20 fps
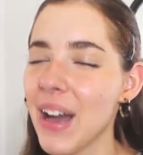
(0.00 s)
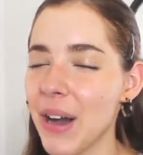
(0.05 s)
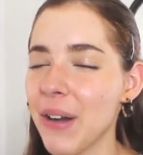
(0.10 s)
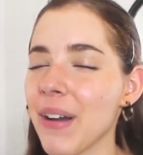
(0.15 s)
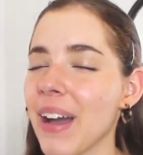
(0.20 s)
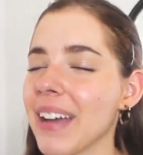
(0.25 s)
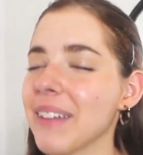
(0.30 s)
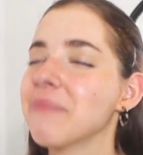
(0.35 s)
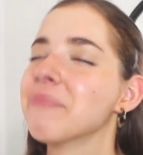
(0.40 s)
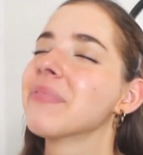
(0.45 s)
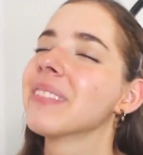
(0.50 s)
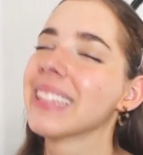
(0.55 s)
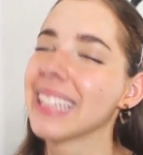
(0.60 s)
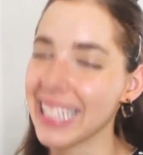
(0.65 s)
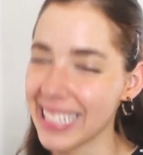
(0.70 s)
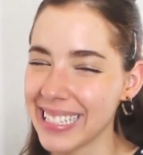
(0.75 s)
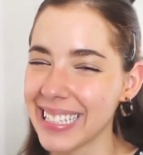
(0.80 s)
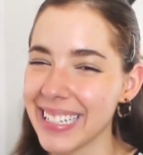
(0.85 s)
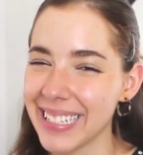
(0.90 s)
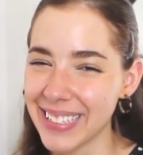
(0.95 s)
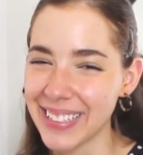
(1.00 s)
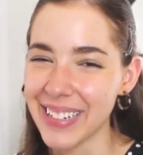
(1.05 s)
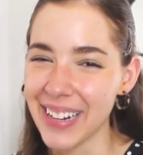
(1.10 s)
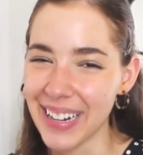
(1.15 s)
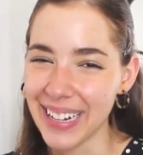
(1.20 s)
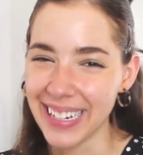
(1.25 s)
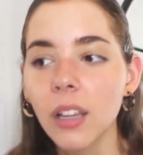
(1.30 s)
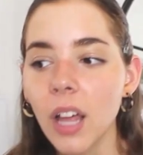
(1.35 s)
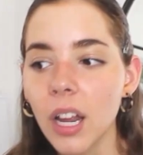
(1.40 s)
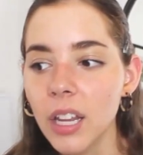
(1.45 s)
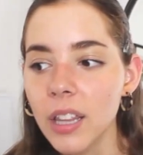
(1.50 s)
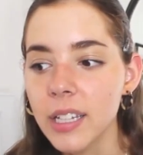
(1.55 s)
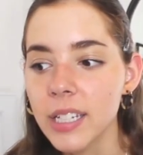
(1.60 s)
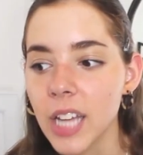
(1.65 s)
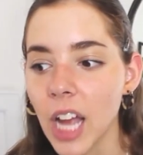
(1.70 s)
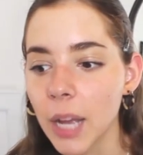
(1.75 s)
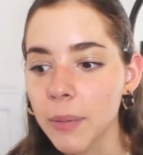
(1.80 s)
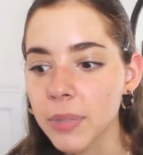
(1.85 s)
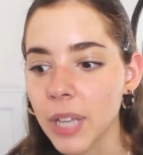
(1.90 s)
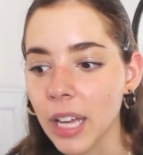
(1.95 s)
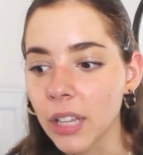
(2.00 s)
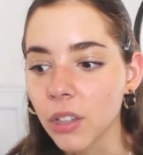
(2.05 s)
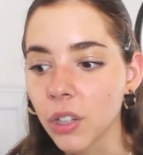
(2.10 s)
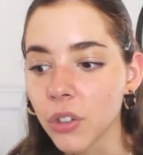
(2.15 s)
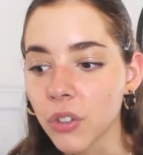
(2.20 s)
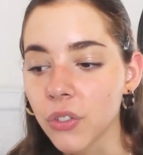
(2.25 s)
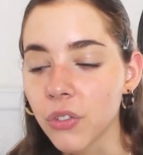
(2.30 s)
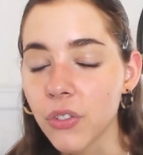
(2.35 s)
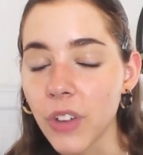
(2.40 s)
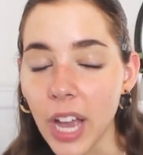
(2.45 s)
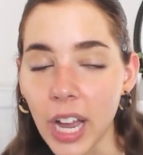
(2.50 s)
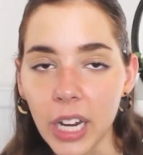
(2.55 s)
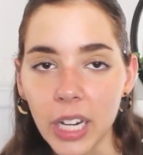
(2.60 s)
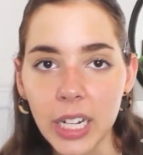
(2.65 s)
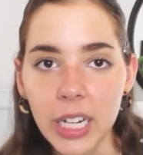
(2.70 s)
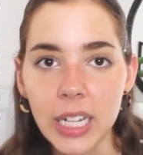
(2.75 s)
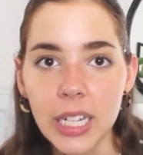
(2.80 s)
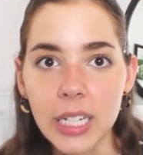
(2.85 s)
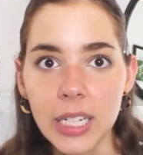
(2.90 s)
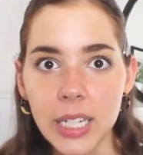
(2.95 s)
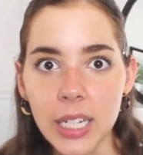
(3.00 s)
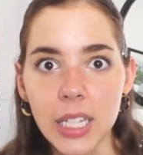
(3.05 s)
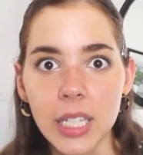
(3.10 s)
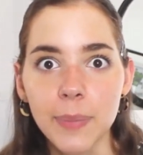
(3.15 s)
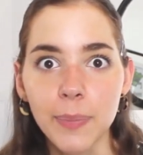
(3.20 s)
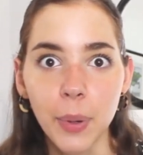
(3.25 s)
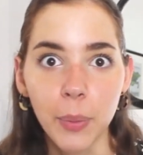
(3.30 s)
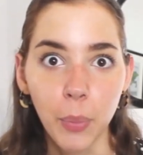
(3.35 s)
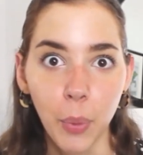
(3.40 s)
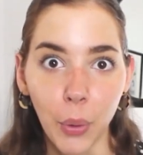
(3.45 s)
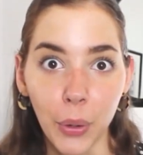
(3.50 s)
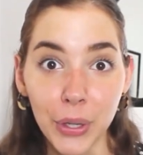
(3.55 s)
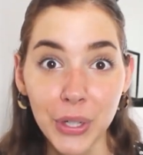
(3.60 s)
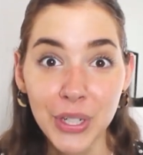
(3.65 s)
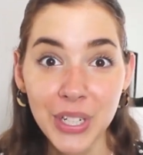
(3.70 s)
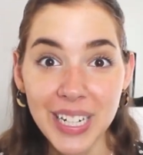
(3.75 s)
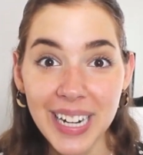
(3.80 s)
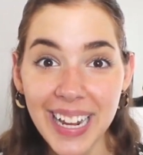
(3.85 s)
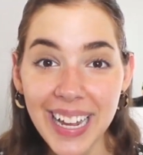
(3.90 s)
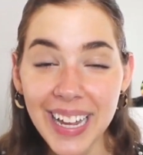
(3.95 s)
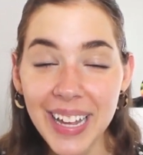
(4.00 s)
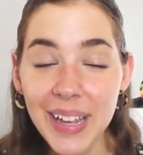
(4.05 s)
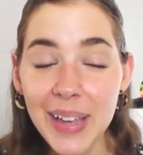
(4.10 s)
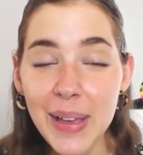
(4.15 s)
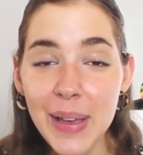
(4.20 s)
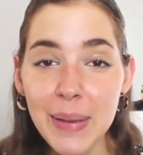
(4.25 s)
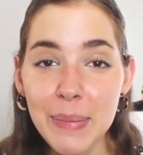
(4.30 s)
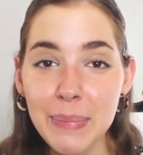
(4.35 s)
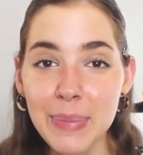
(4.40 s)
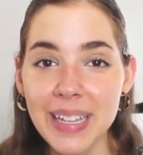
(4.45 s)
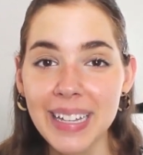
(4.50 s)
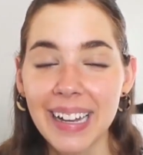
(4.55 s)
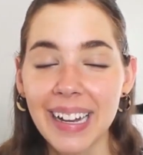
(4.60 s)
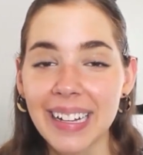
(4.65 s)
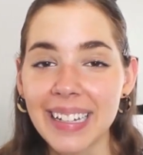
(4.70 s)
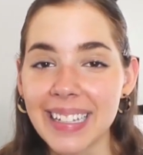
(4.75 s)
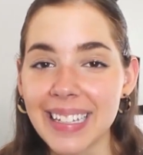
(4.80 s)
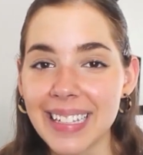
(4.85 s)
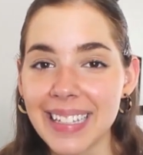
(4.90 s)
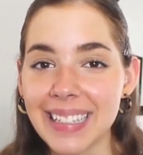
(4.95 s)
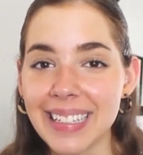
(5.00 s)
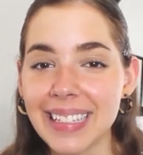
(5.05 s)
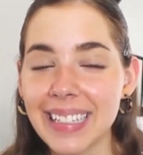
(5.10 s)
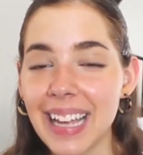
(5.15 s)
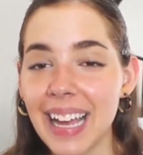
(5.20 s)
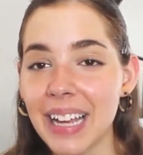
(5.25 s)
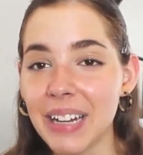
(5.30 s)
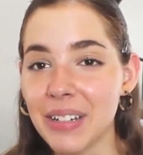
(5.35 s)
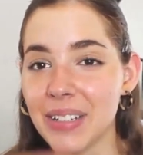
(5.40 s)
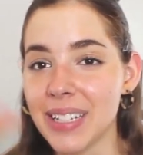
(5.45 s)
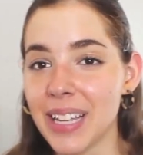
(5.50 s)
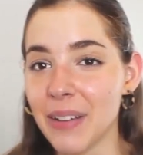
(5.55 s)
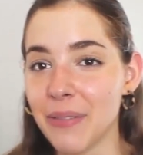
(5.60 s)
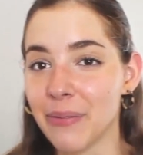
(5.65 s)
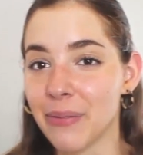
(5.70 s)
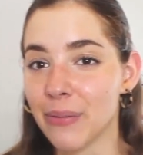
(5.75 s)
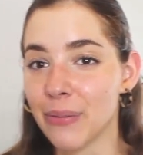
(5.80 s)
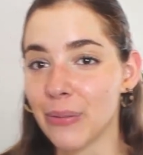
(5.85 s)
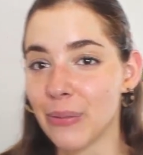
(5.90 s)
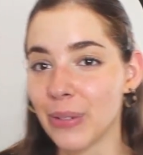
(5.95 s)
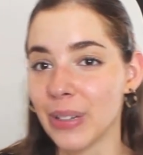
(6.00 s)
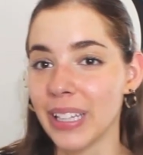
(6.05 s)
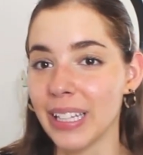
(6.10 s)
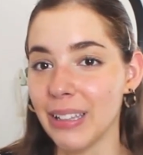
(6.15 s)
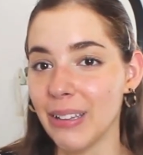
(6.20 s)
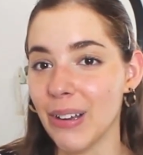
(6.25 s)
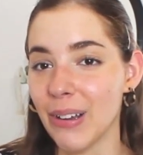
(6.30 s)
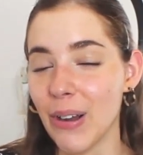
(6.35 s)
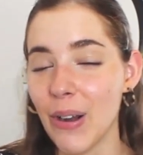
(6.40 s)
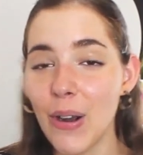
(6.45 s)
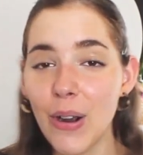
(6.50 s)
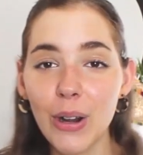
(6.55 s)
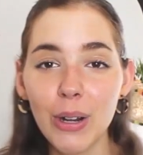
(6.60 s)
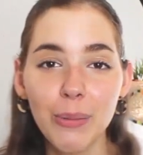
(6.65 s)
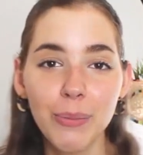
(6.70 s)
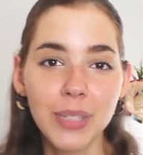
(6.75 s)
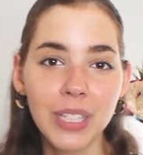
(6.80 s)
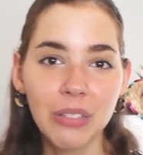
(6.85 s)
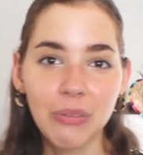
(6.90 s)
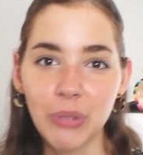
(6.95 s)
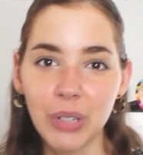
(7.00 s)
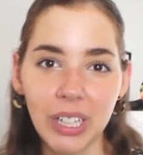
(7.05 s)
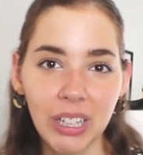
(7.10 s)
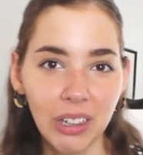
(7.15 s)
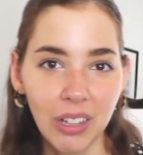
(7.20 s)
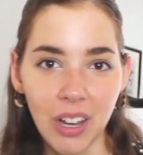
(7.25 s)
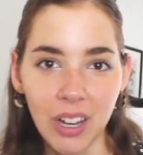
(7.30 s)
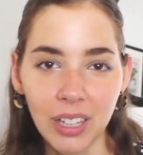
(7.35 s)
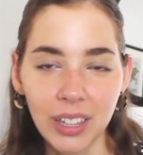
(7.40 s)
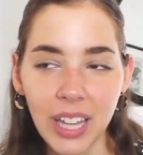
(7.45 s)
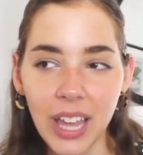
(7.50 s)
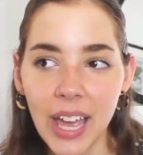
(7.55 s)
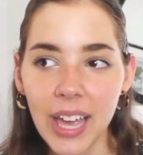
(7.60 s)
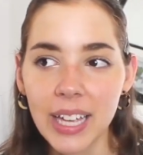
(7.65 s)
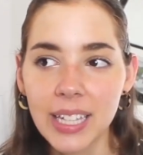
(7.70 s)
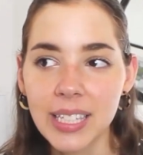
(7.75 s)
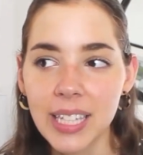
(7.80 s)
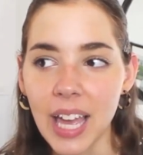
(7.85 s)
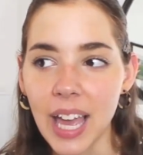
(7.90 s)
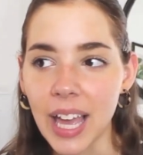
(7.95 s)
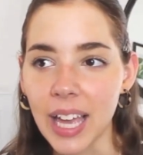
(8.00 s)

Okay, let's get started. A lot of the times I look very disproportionate because I just have really long arms and really long legs,